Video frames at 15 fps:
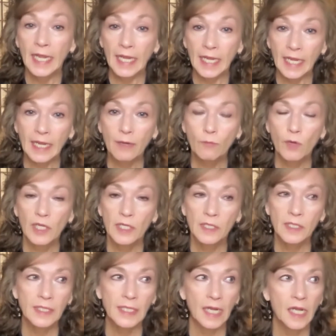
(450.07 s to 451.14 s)
He
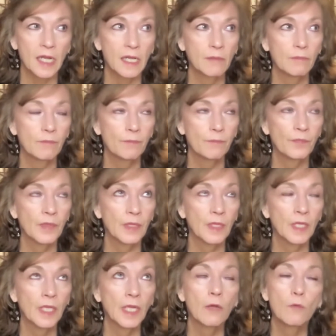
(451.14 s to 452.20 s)
was,
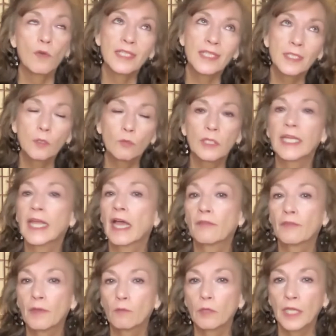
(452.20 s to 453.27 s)
it wasn't a really
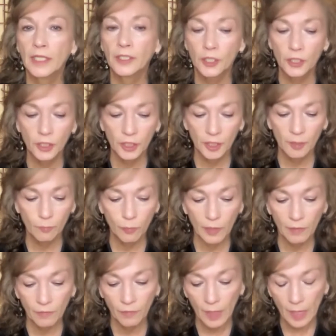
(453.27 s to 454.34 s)
healthy relationship
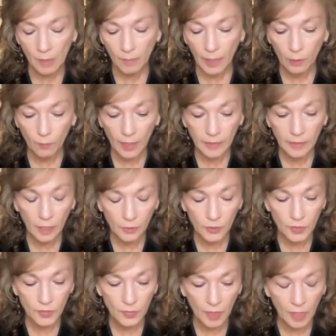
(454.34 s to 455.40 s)
with my
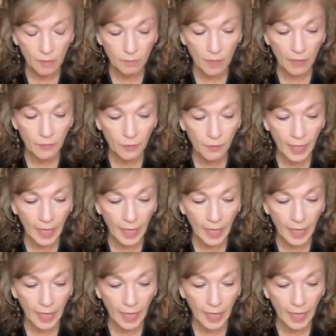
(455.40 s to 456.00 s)
granddaughter's mother,